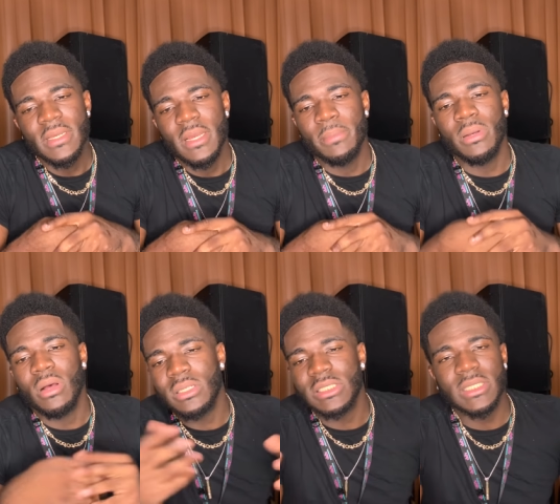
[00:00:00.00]
But
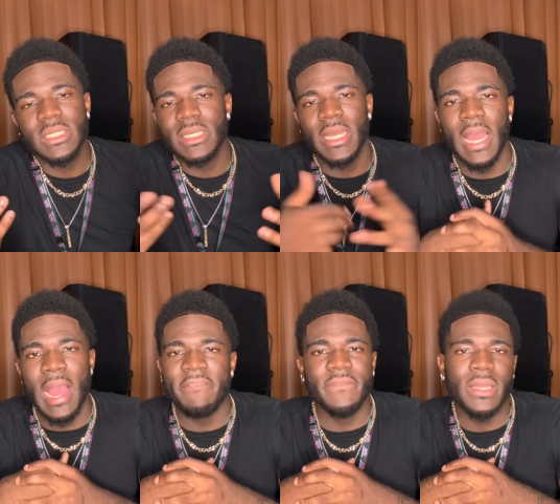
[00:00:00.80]
honestly,
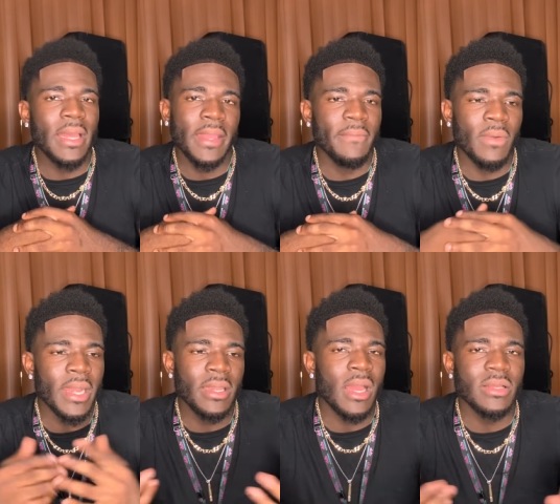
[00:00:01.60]
I feel like right
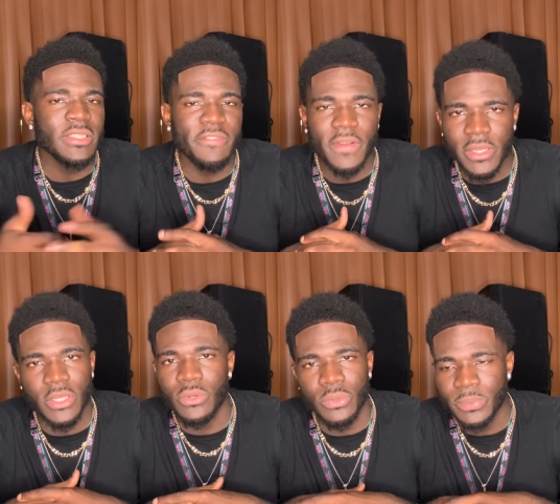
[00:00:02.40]
now it's fuck
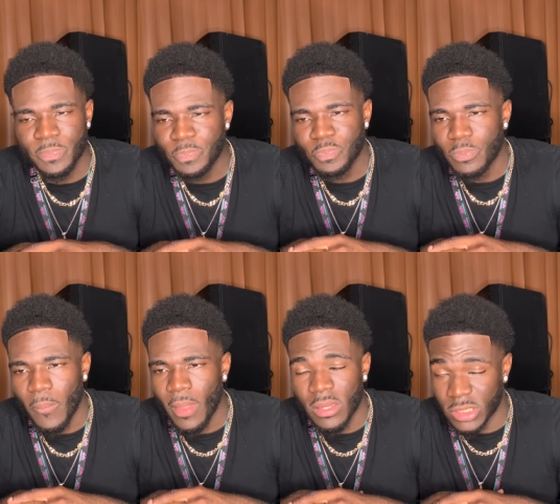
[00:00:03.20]
you.
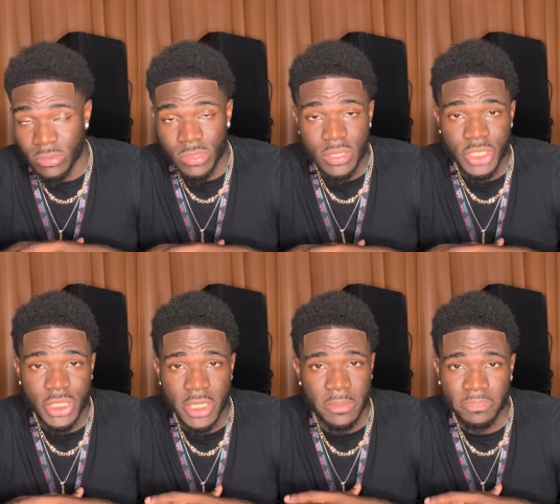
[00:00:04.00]
On some real
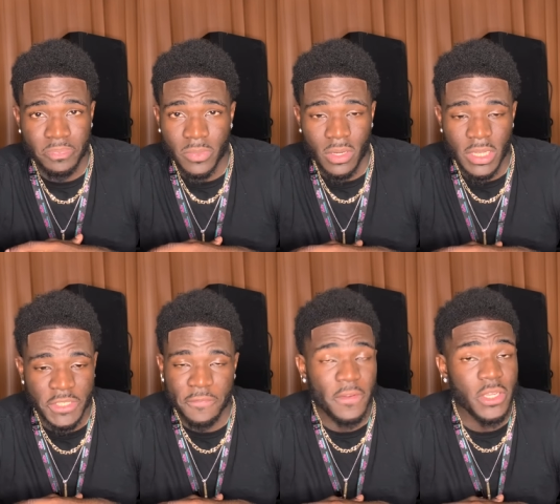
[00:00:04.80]
shit, it's
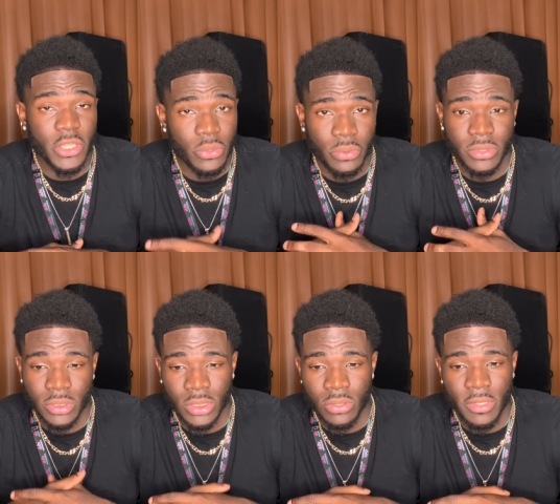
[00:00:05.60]
fuck you.
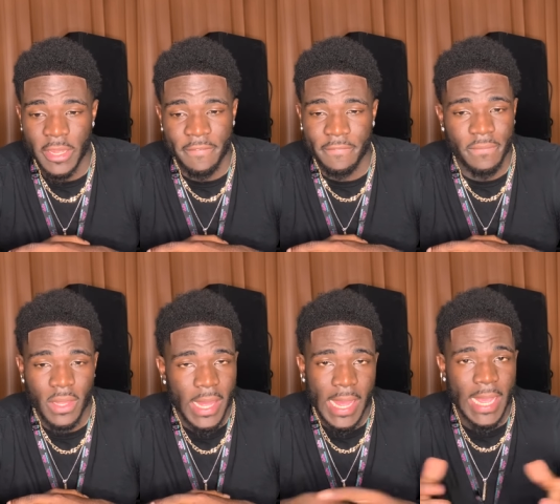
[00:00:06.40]
So if
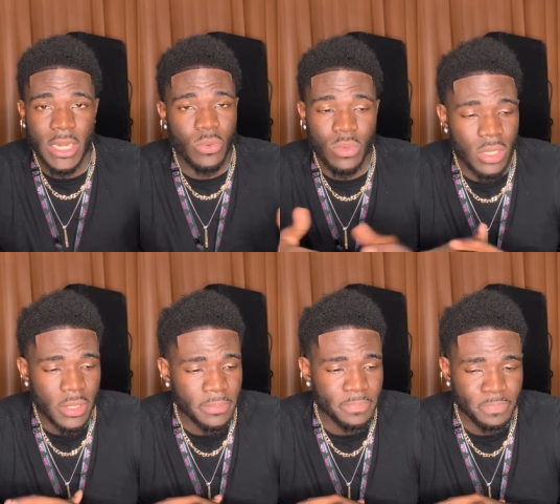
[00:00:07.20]

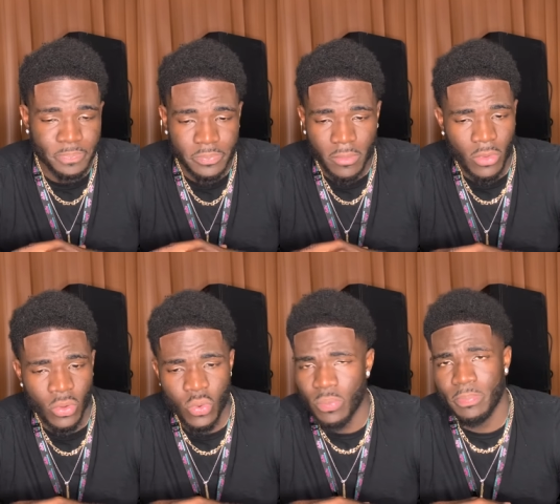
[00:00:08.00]
anyone
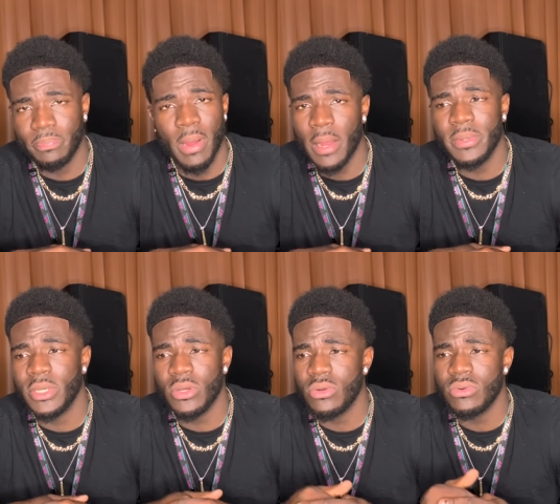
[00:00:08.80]
who probably
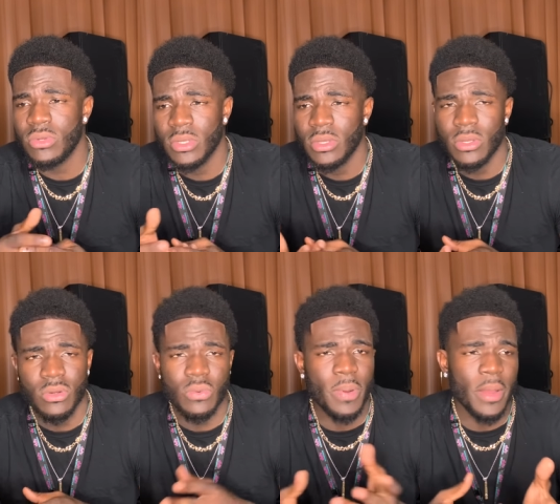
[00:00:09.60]

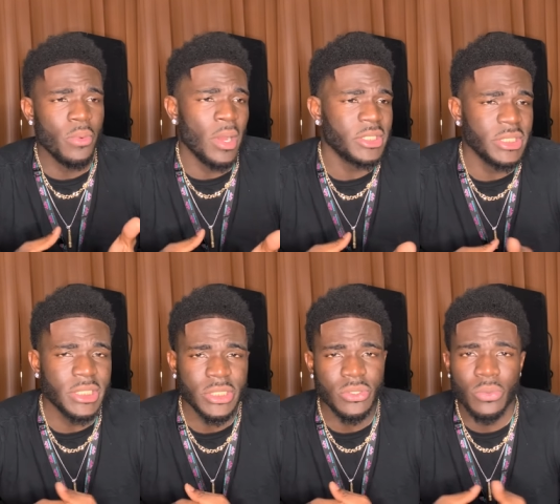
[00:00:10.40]
watches
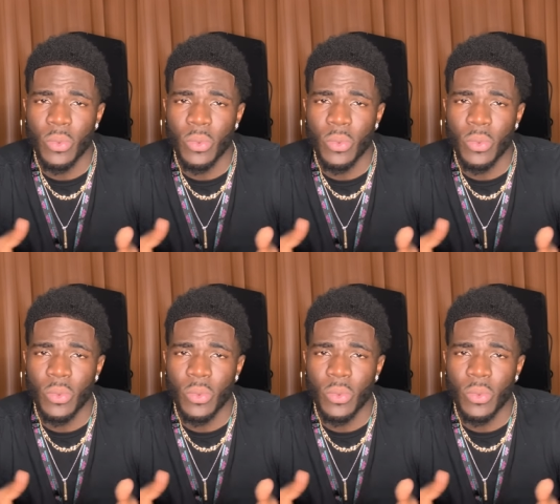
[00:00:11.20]
Gio,